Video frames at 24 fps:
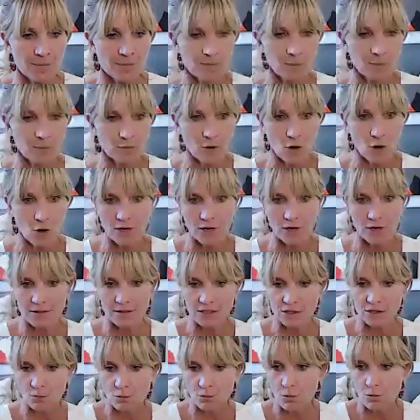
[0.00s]
broken
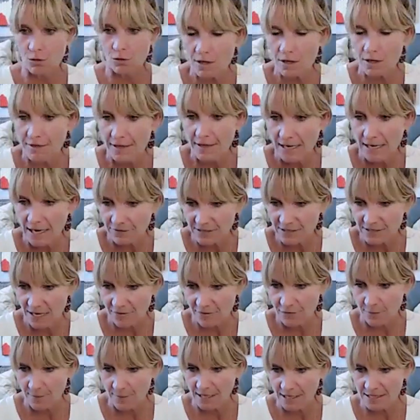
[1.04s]
this rule that I've
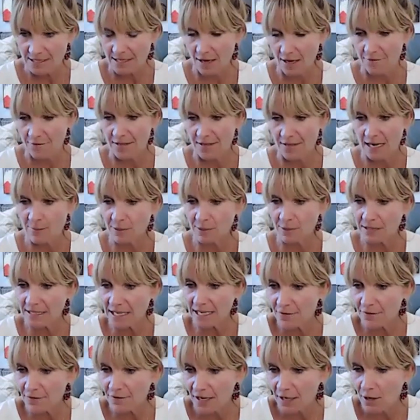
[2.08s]
set for myself that I
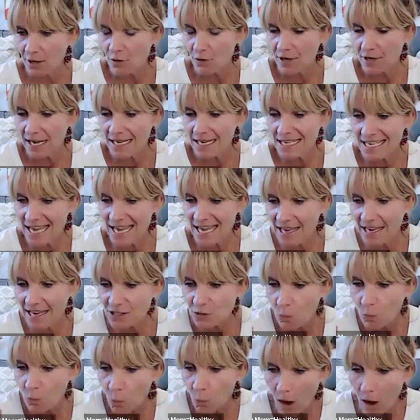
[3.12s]
believe in. Okay,
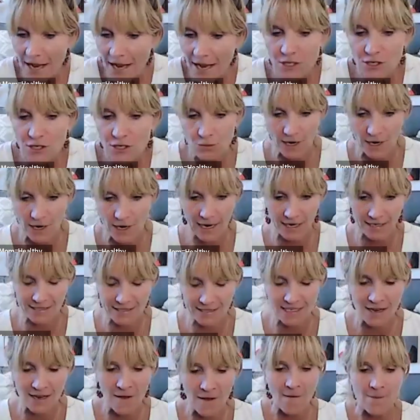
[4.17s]
guess what, you
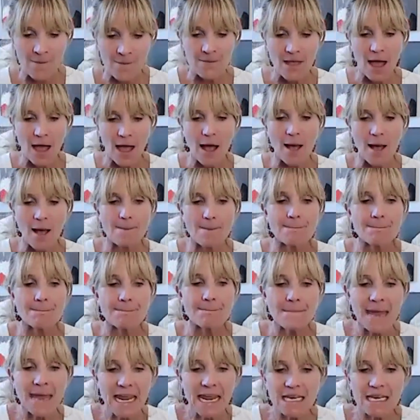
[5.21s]
guys?
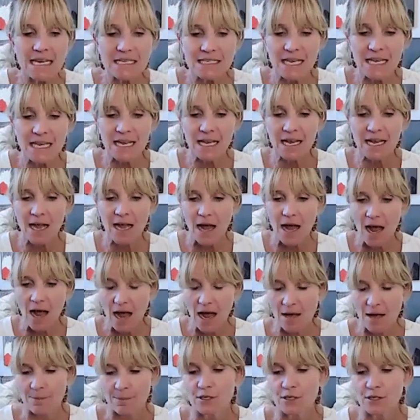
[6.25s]
Amazing
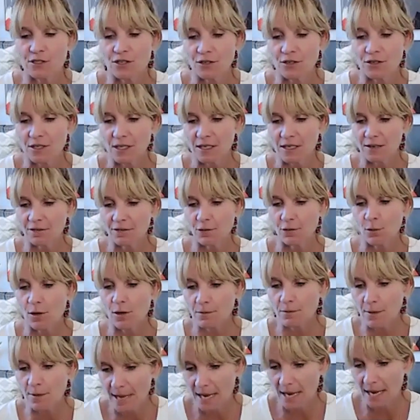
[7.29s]
opportunity for
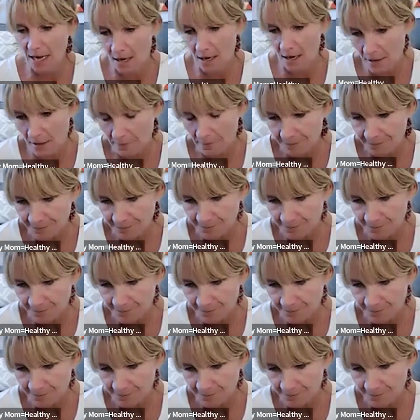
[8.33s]
repair.